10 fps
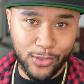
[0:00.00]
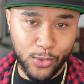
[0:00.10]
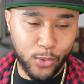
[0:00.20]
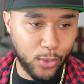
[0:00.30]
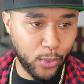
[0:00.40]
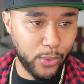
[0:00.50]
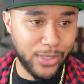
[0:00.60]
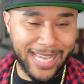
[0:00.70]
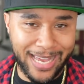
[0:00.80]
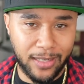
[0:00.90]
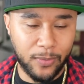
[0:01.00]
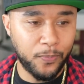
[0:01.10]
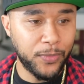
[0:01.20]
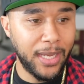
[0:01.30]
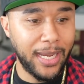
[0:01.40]
ZooTools get it
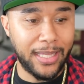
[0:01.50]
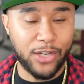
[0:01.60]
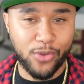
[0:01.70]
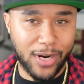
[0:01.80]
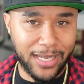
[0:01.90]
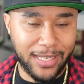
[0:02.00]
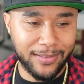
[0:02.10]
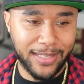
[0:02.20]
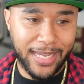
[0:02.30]
and they're trying it.